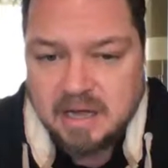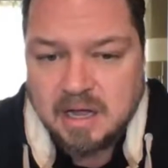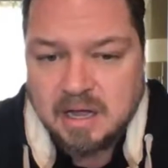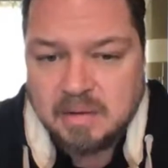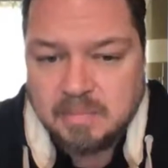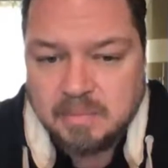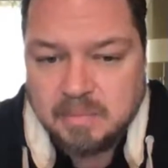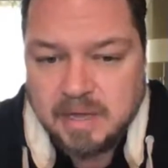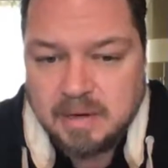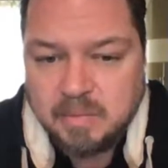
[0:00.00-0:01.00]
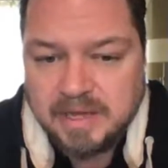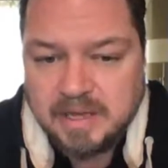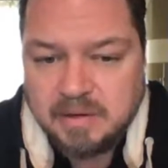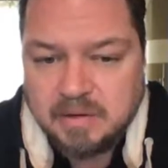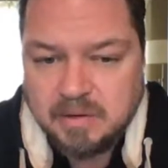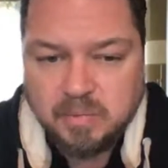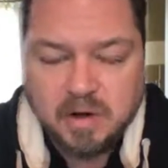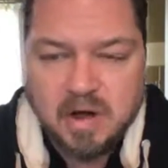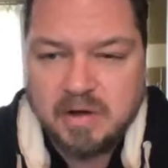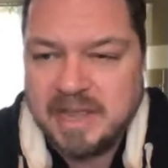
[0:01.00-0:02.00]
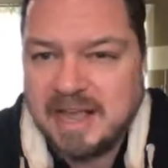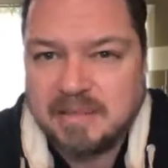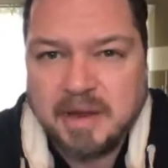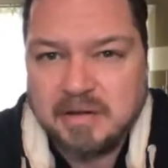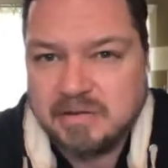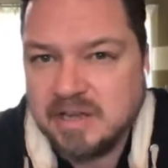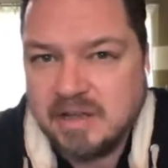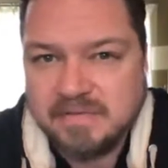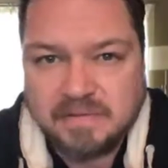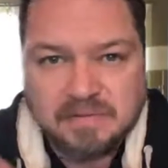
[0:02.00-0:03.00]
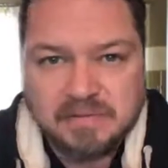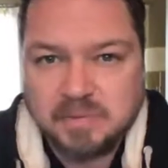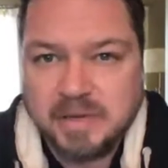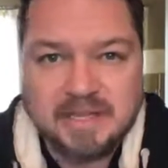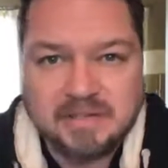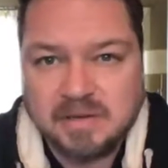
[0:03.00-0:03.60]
And we were already on the Microsoft suite.